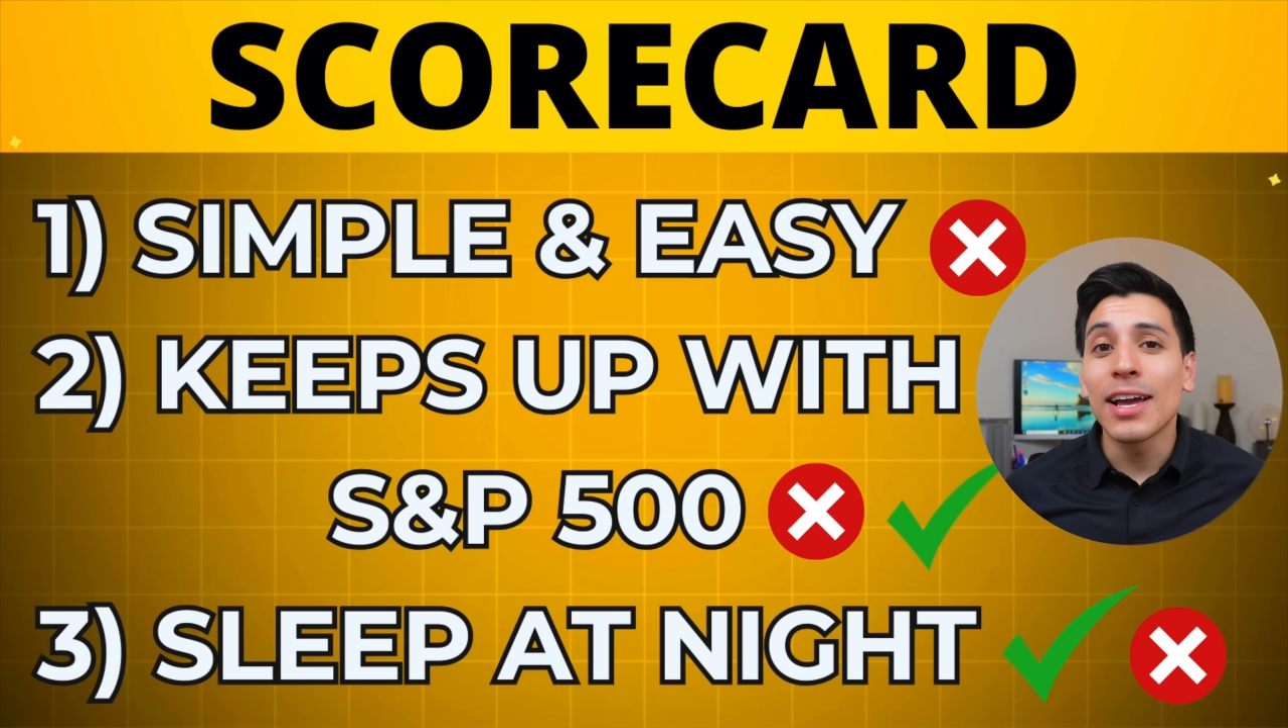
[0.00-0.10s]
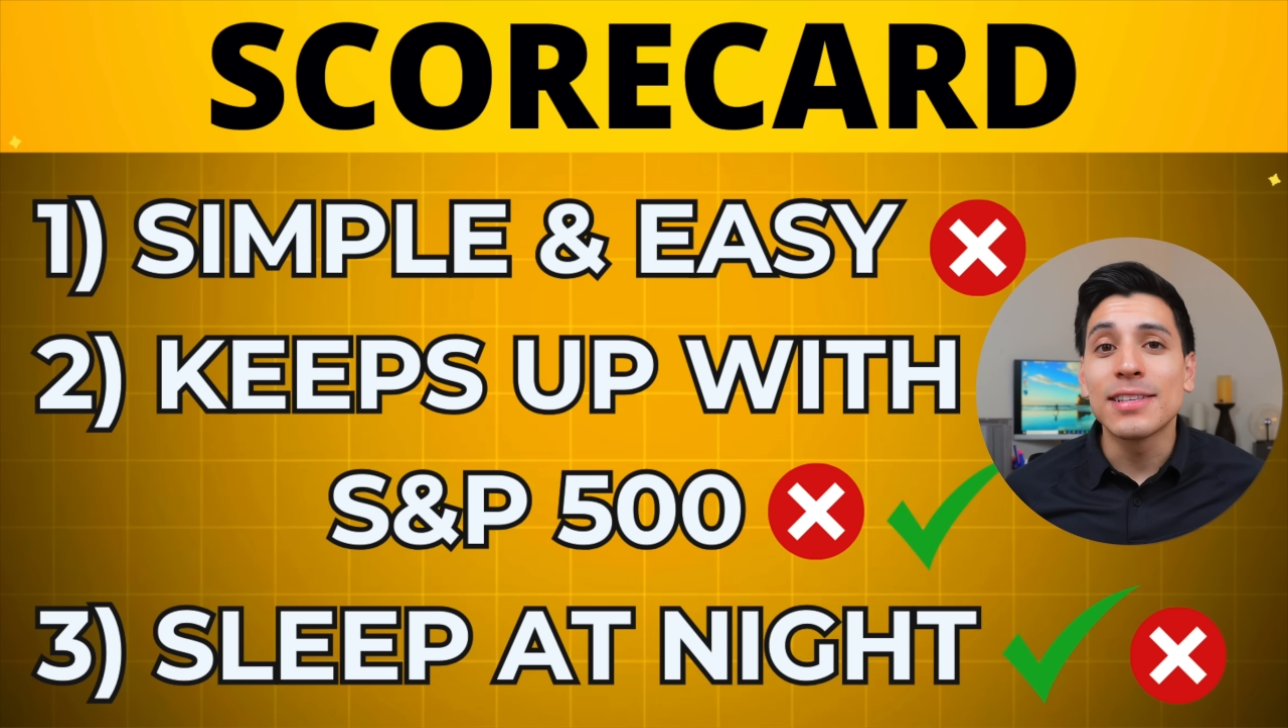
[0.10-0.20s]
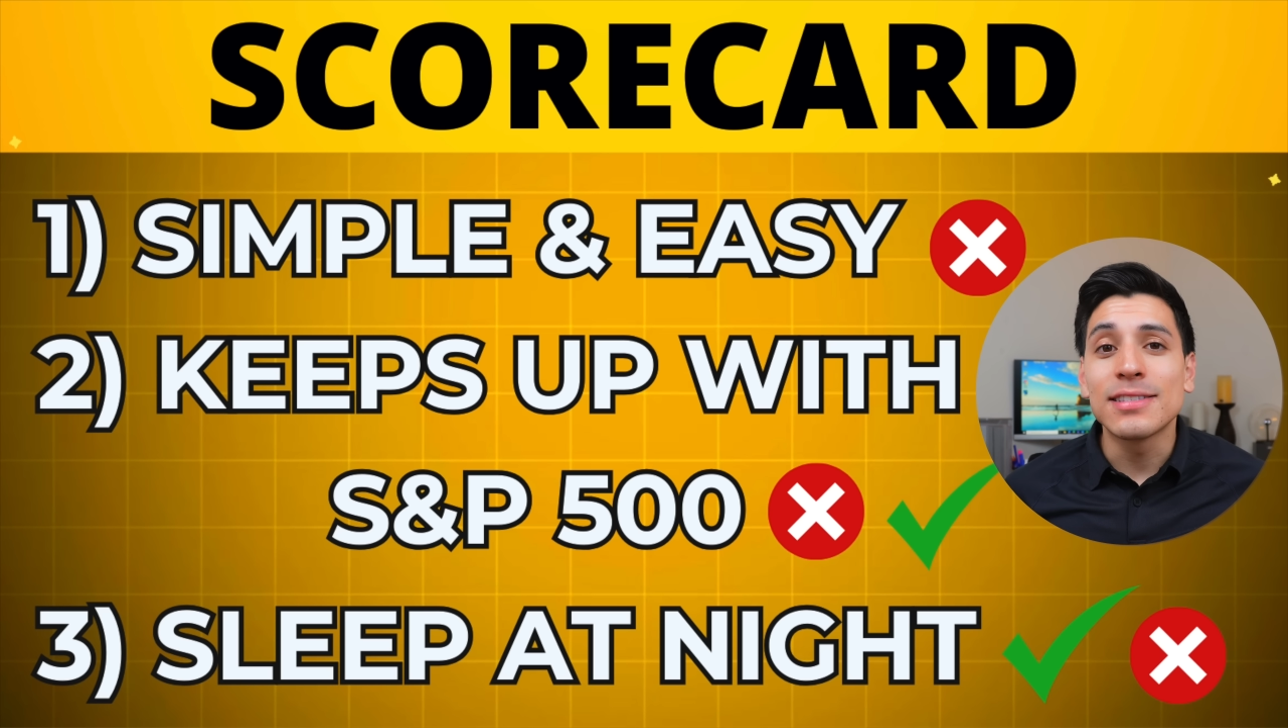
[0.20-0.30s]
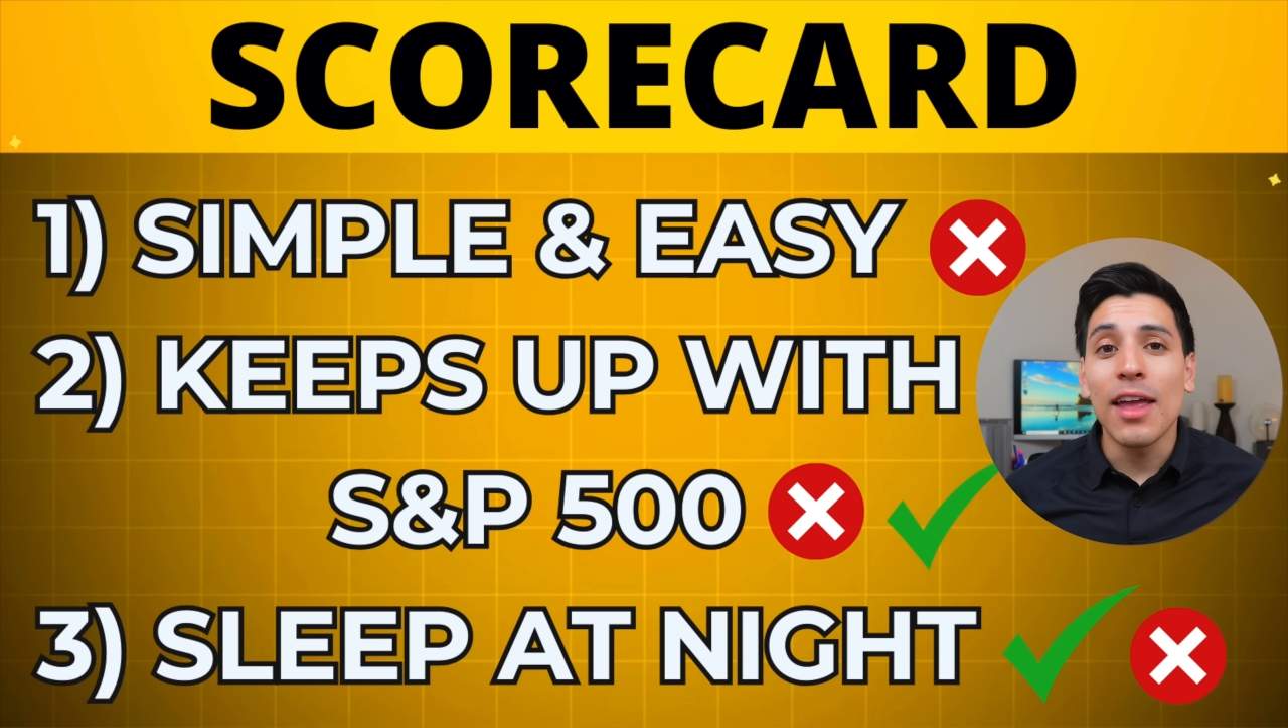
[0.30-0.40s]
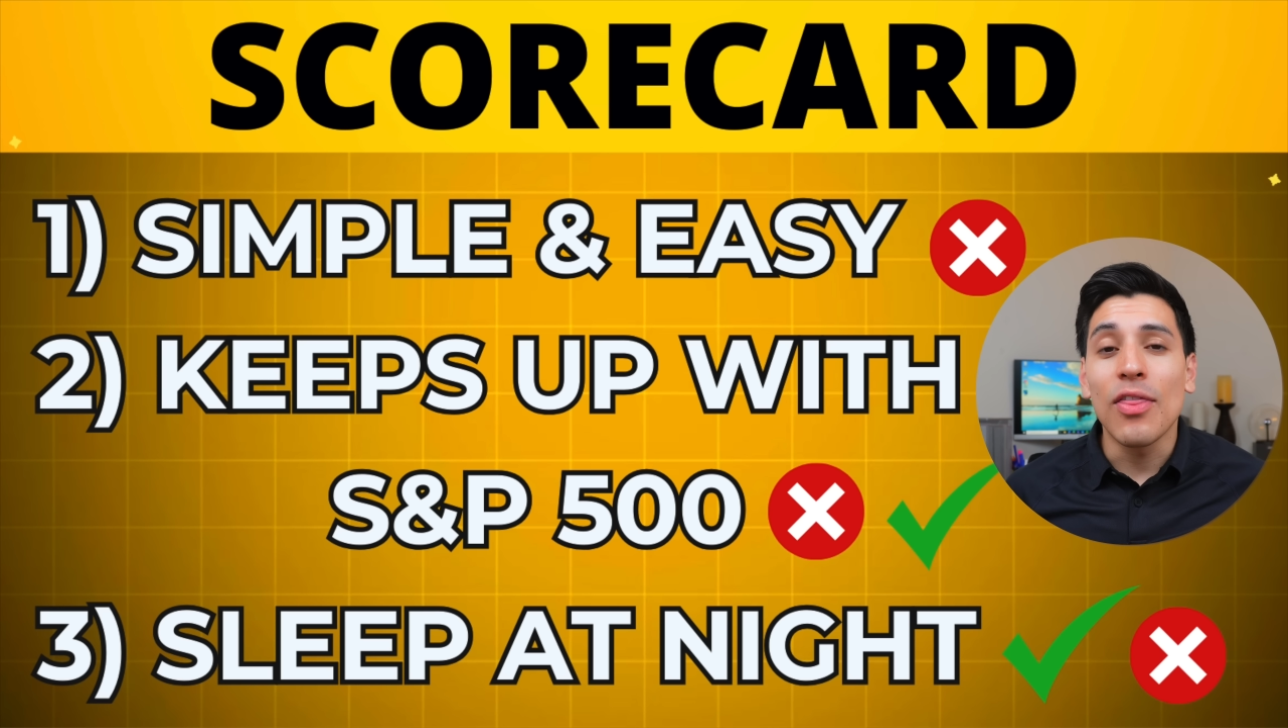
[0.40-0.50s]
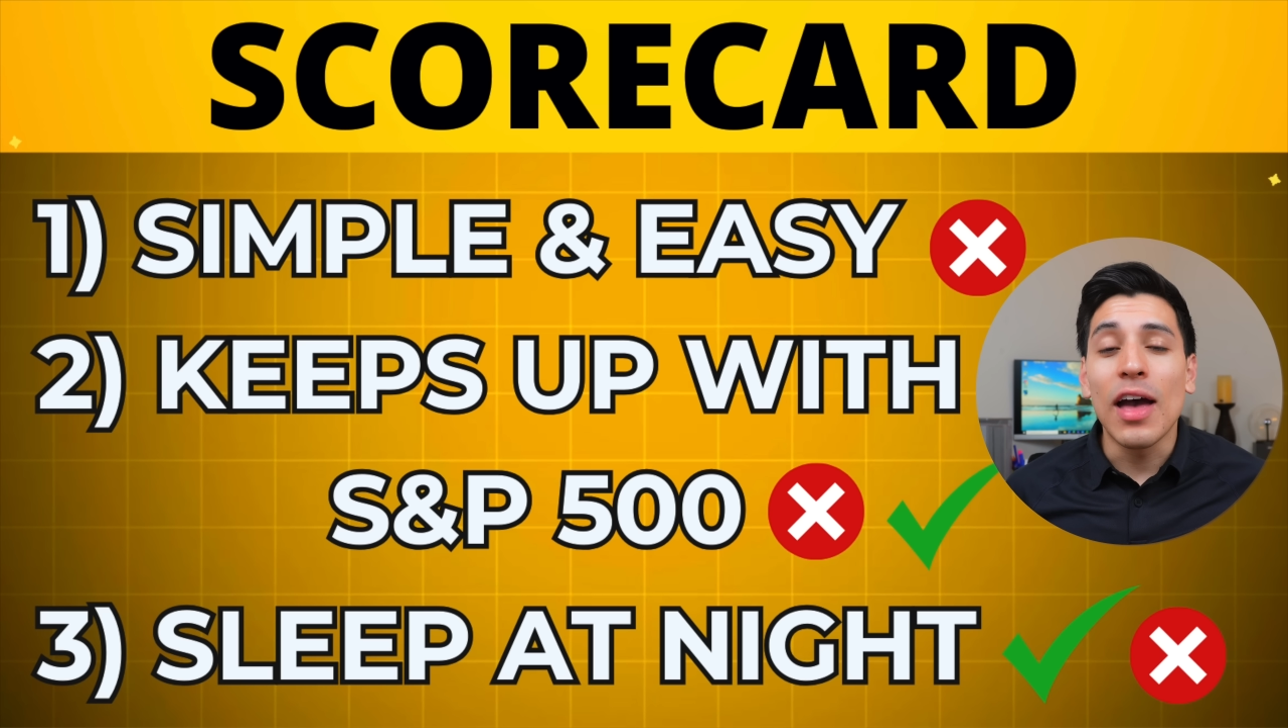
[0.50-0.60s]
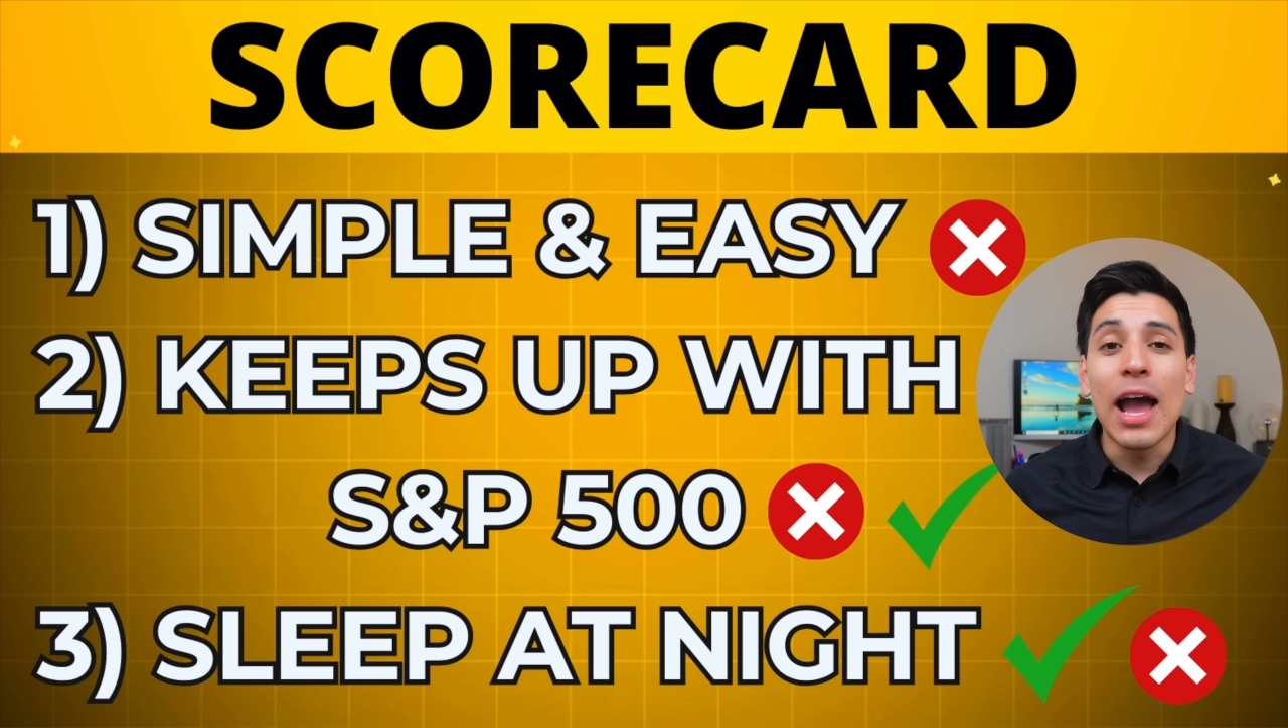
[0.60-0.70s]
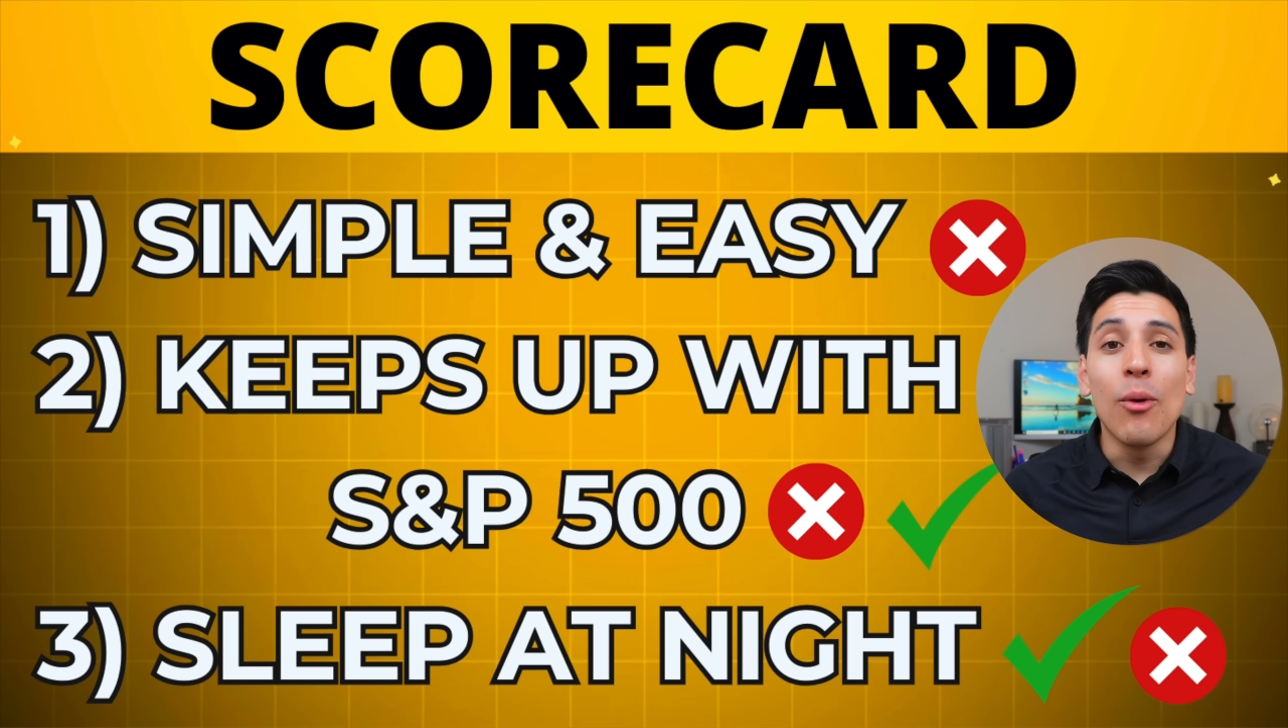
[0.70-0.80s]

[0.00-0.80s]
could say that